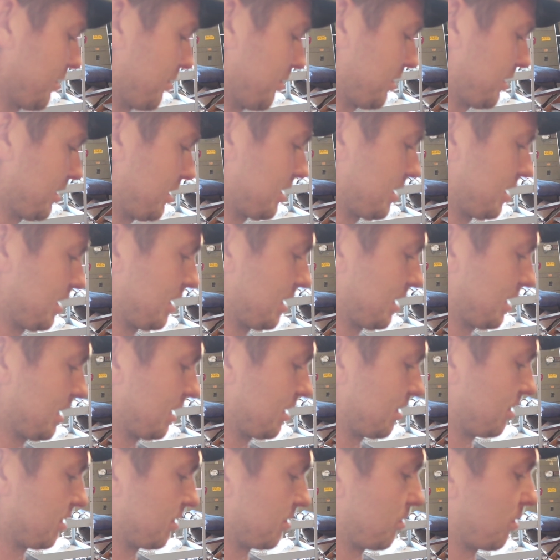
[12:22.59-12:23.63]
Then we just need to
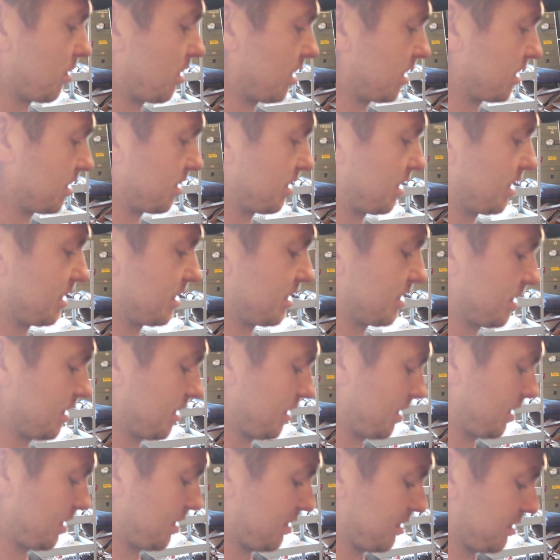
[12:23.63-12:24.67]
get all the water out of
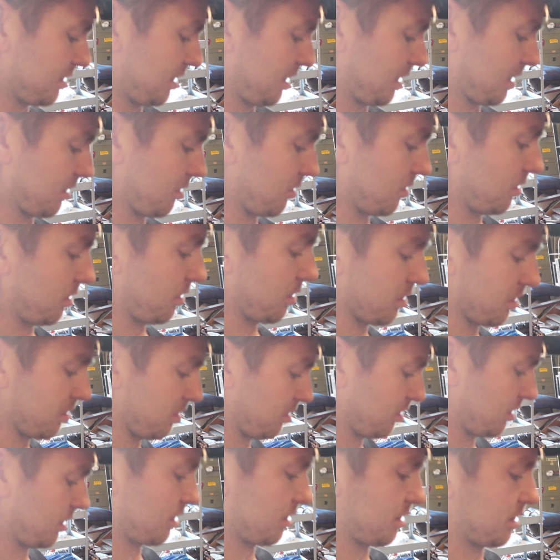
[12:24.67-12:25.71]
there, take the oil
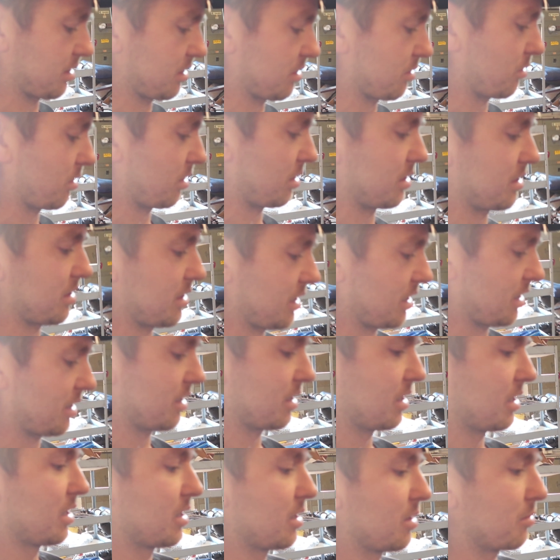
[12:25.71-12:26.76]
cooler out, get the water
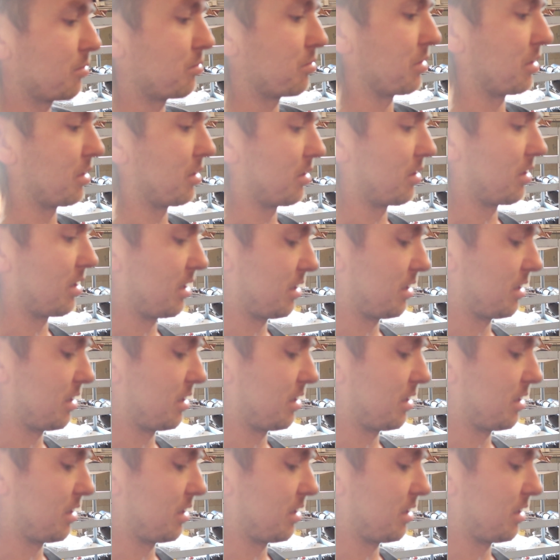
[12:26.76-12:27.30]
out, blow